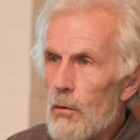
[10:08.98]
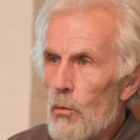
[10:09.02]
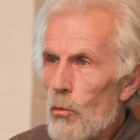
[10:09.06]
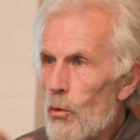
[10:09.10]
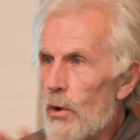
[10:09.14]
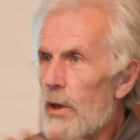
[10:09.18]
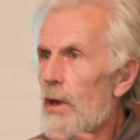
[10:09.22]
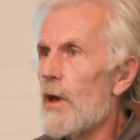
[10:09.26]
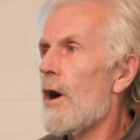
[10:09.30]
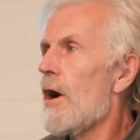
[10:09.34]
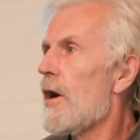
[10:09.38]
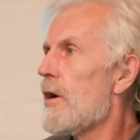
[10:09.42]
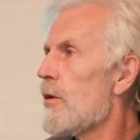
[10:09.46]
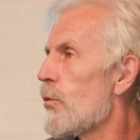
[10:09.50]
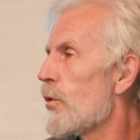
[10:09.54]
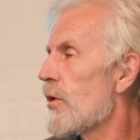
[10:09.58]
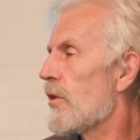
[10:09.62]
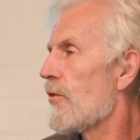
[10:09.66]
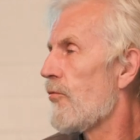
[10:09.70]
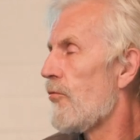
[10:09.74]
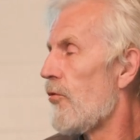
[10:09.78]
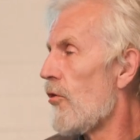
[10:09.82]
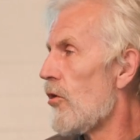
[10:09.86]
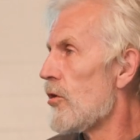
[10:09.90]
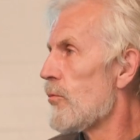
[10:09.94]
we are
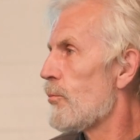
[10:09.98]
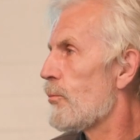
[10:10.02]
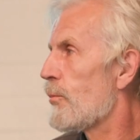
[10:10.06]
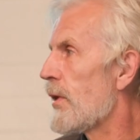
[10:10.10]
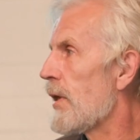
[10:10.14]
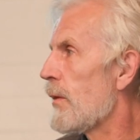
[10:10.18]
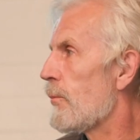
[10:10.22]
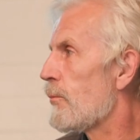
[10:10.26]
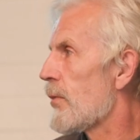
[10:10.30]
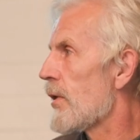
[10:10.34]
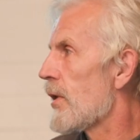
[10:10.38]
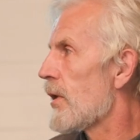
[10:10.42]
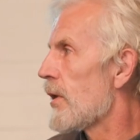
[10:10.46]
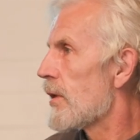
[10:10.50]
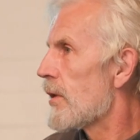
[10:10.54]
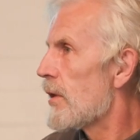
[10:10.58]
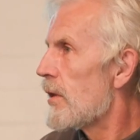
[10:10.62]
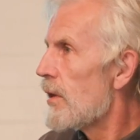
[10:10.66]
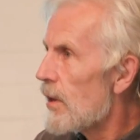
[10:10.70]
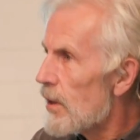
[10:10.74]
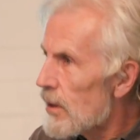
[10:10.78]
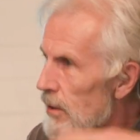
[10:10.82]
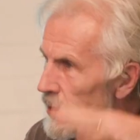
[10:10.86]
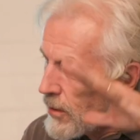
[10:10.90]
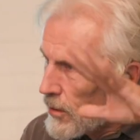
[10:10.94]
with four people
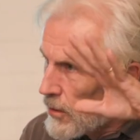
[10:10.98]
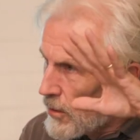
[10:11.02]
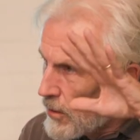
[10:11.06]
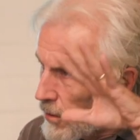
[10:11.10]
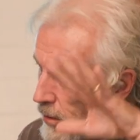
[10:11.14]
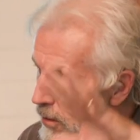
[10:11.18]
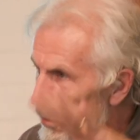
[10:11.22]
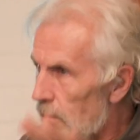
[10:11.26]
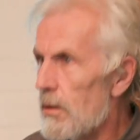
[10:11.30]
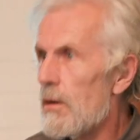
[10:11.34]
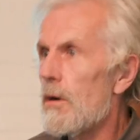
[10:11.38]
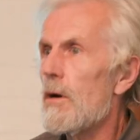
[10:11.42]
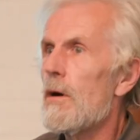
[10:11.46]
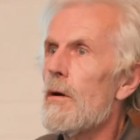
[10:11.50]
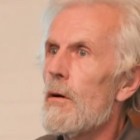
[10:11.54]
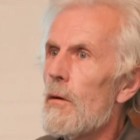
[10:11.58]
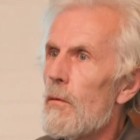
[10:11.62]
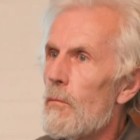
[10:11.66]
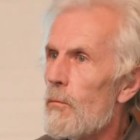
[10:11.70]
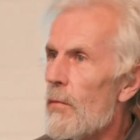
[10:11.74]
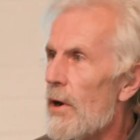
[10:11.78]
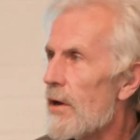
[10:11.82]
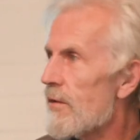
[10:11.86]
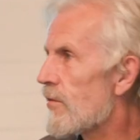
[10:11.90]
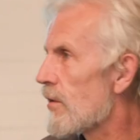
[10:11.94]
here,
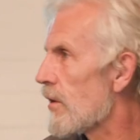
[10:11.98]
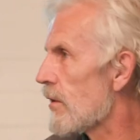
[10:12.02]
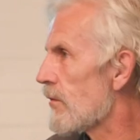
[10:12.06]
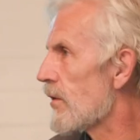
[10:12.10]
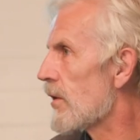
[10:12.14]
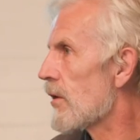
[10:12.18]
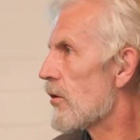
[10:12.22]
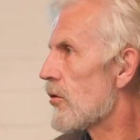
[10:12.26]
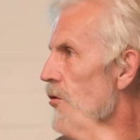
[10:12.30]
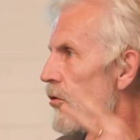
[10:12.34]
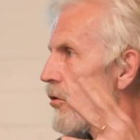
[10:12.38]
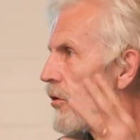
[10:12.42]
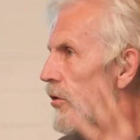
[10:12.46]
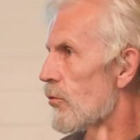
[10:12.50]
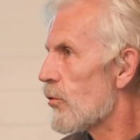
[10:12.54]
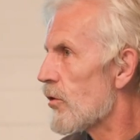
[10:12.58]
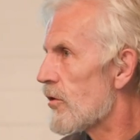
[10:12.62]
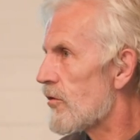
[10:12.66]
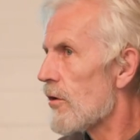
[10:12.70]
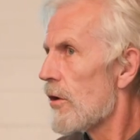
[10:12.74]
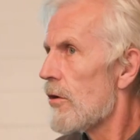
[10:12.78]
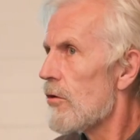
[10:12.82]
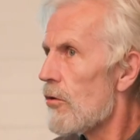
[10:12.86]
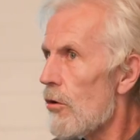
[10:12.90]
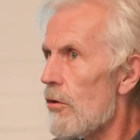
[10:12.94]
myself included,
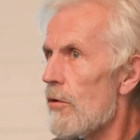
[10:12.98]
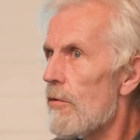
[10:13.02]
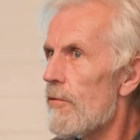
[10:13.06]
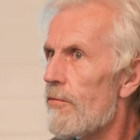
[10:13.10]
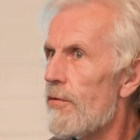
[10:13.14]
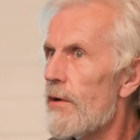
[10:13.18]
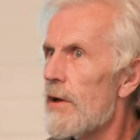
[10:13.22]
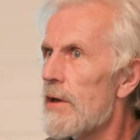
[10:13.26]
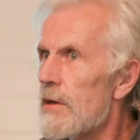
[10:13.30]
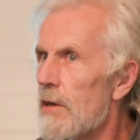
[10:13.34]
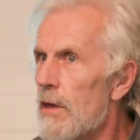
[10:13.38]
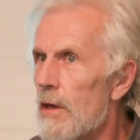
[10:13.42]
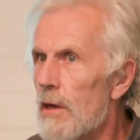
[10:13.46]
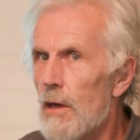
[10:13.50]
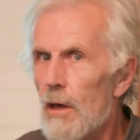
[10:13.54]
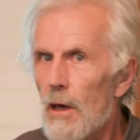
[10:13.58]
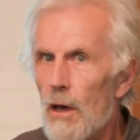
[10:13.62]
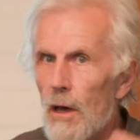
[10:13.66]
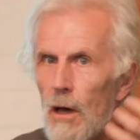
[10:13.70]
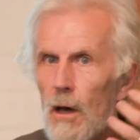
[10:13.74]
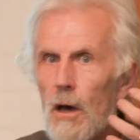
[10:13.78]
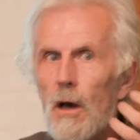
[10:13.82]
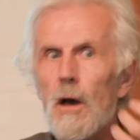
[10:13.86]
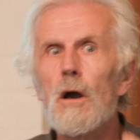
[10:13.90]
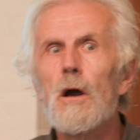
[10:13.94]
which are all very
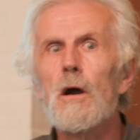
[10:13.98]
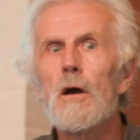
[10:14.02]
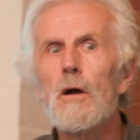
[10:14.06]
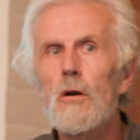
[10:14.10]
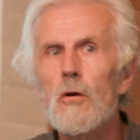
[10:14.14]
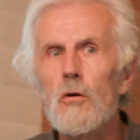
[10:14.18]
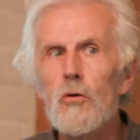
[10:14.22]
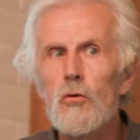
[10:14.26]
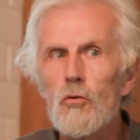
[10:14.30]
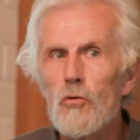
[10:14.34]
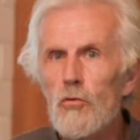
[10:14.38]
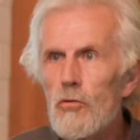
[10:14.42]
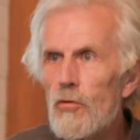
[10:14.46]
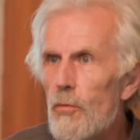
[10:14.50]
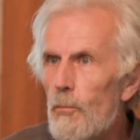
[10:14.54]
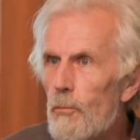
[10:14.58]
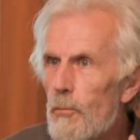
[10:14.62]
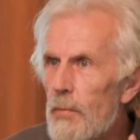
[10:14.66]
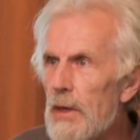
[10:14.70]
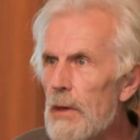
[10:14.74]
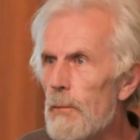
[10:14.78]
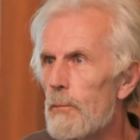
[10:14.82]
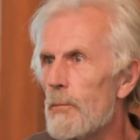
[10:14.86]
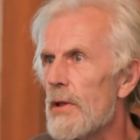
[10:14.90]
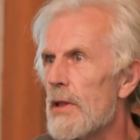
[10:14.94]
uh, good
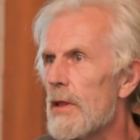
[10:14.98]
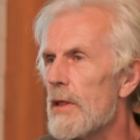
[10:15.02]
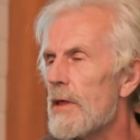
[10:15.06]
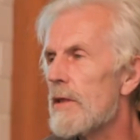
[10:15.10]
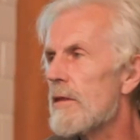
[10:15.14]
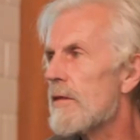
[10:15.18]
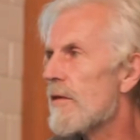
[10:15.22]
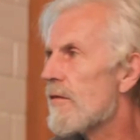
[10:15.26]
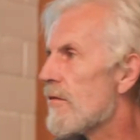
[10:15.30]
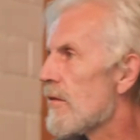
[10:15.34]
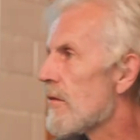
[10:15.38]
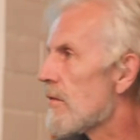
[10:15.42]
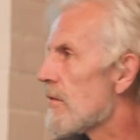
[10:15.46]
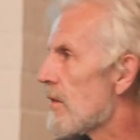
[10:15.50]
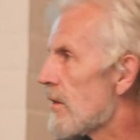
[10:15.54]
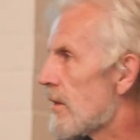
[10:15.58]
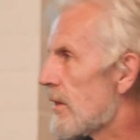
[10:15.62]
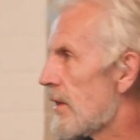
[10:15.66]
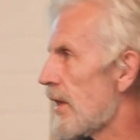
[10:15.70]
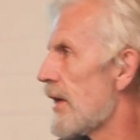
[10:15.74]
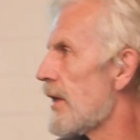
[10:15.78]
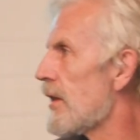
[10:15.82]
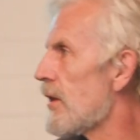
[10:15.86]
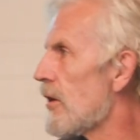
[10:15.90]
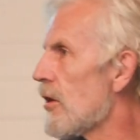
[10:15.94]
people in the sense that
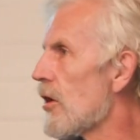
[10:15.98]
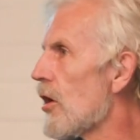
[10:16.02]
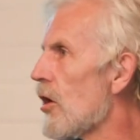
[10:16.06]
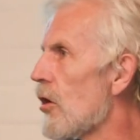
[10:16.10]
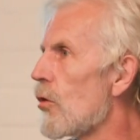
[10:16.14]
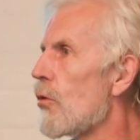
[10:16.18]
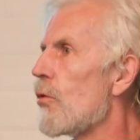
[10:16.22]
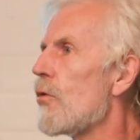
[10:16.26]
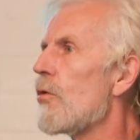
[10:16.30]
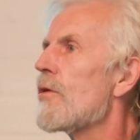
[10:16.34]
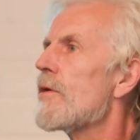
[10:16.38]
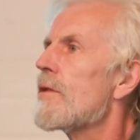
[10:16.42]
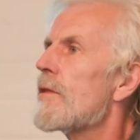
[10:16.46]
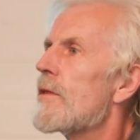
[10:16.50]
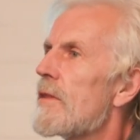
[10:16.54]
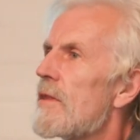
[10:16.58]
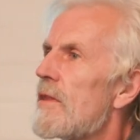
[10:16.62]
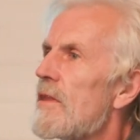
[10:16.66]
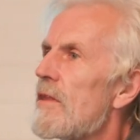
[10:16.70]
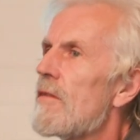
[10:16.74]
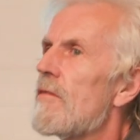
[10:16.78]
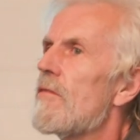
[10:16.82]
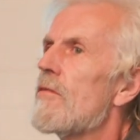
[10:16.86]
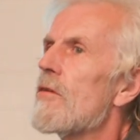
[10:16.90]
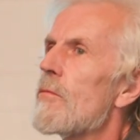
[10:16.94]
they know
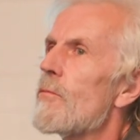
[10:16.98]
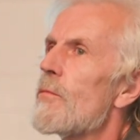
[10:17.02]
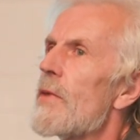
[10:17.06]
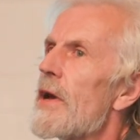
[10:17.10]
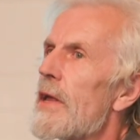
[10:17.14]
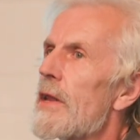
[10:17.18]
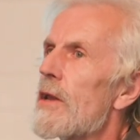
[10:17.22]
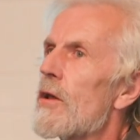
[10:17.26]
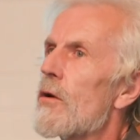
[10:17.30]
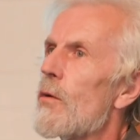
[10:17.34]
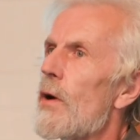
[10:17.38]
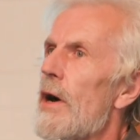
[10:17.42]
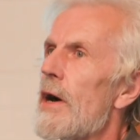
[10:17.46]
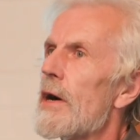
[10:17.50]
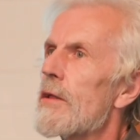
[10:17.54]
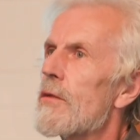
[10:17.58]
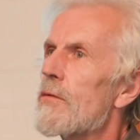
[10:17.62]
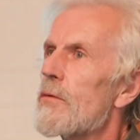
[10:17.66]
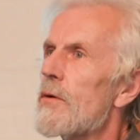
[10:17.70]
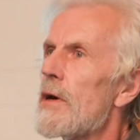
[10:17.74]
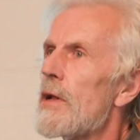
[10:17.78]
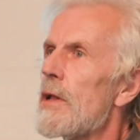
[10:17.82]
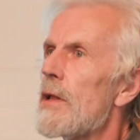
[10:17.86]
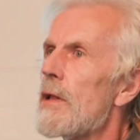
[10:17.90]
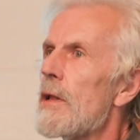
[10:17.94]
this domain
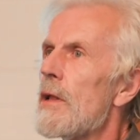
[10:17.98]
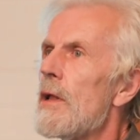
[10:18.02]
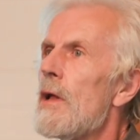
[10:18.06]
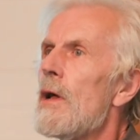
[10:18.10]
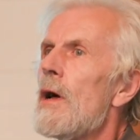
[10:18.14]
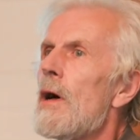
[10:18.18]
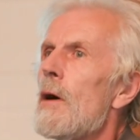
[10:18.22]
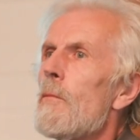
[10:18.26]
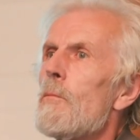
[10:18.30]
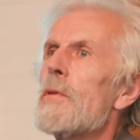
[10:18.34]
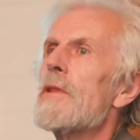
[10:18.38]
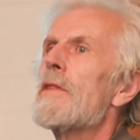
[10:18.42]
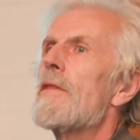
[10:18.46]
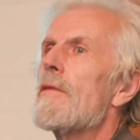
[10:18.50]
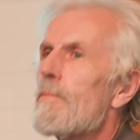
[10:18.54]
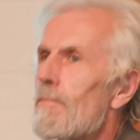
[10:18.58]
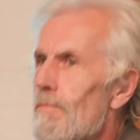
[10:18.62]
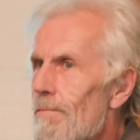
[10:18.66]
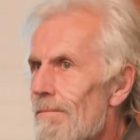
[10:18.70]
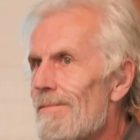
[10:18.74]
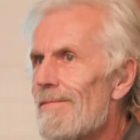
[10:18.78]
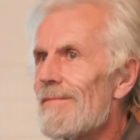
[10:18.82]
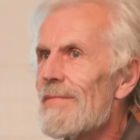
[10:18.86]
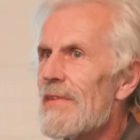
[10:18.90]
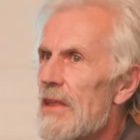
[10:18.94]
quite well, but
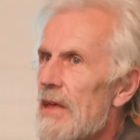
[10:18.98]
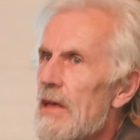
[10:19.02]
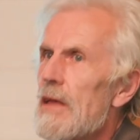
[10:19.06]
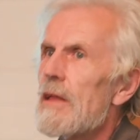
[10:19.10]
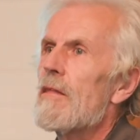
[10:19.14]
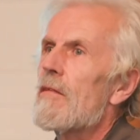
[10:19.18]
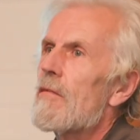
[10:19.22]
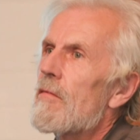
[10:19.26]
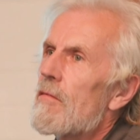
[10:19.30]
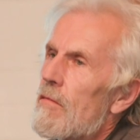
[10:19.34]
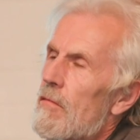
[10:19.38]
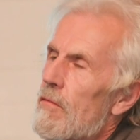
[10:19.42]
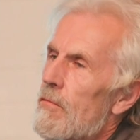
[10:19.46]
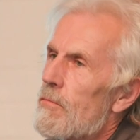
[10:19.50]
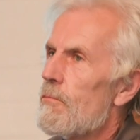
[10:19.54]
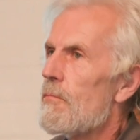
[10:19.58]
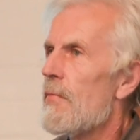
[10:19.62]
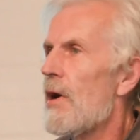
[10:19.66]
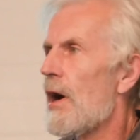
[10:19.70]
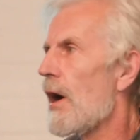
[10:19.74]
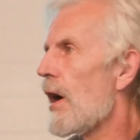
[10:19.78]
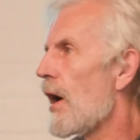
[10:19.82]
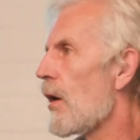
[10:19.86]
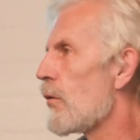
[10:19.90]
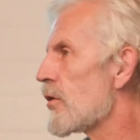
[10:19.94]
it's,
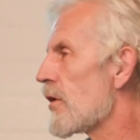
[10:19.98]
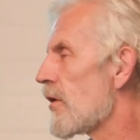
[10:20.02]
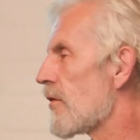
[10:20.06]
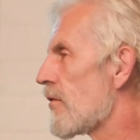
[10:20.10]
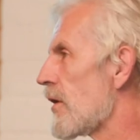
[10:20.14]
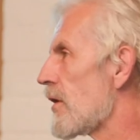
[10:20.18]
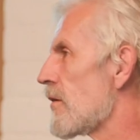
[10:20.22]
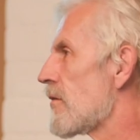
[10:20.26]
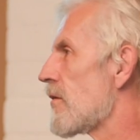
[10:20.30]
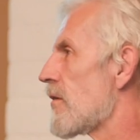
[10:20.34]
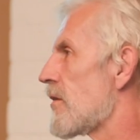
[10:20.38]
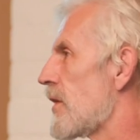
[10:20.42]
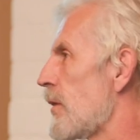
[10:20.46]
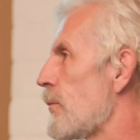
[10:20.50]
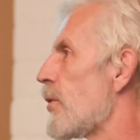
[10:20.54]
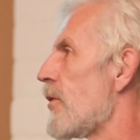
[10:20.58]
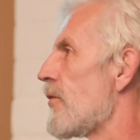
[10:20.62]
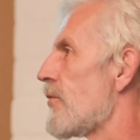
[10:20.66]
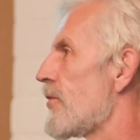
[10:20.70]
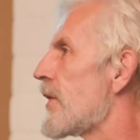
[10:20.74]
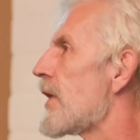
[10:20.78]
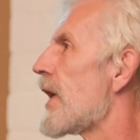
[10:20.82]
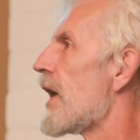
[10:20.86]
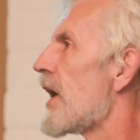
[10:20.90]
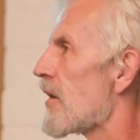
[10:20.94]
I wouldn't say the tip
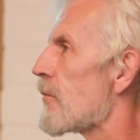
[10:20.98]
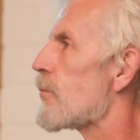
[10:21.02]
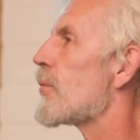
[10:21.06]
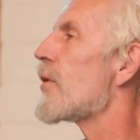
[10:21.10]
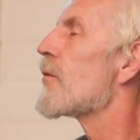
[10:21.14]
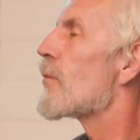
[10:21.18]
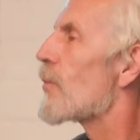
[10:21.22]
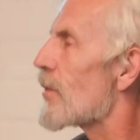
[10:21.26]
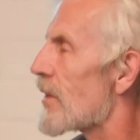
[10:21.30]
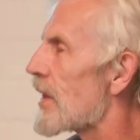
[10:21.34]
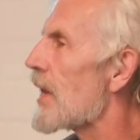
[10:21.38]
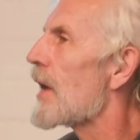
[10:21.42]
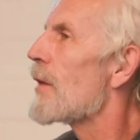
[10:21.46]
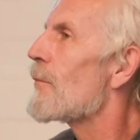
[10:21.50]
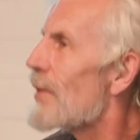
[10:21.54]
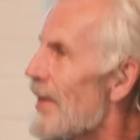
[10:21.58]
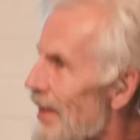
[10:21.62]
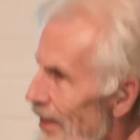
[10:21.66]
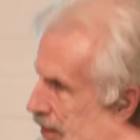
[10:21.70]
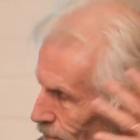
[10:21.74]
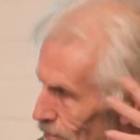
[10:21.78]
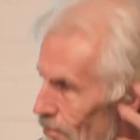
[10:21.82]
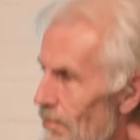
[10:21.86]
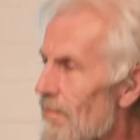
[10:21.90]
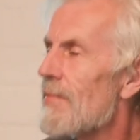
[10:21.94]
of the iceberg, but I
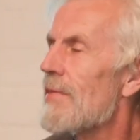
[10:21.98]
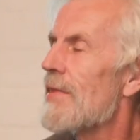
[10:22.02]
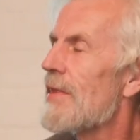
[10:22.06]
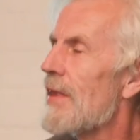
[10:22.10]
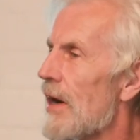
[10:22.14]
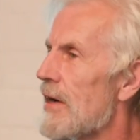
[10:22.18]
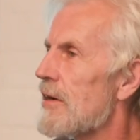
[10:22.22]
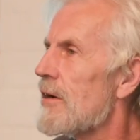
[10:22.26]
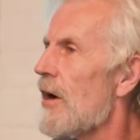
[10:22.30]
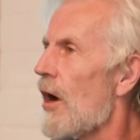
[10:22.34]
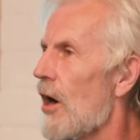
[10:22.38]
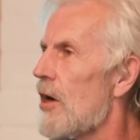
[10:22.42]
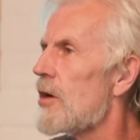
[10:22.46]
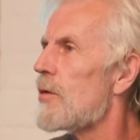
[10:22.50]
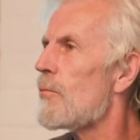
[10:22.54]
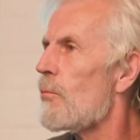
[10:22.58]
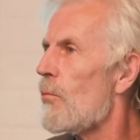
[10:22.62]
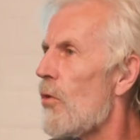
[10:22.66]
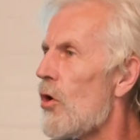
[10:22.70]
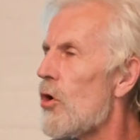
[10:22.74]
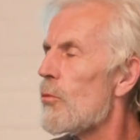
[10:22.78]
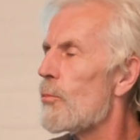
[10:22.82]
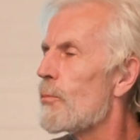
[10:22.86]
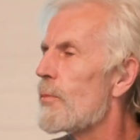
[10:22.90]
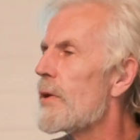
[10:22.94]
mean, there are
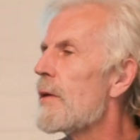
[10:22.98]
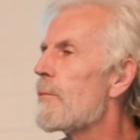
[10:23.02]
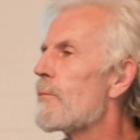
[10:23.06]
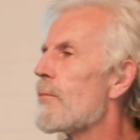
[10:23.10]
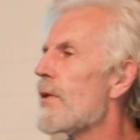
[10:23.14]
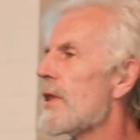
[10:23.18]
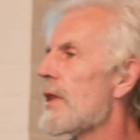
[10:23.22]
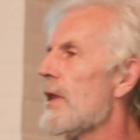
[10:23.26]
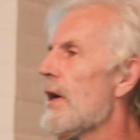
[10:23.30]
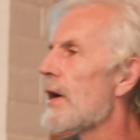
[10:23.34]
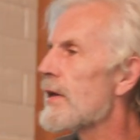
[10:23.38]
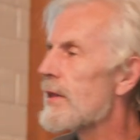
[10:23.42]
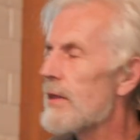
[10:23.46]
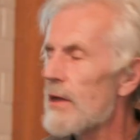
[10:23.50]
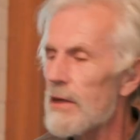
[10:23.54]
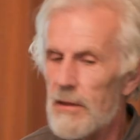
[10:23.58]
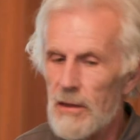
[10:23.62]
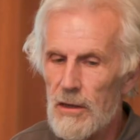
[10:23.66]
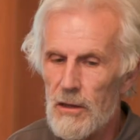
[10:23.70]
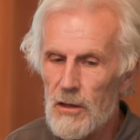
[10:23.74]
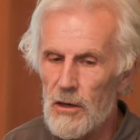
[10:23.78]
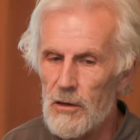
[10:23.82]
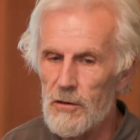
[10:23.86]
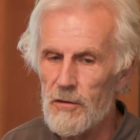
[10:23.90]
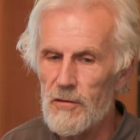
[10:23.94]
more people like that
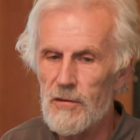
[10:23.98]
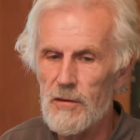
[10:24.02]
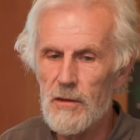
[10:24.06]
in our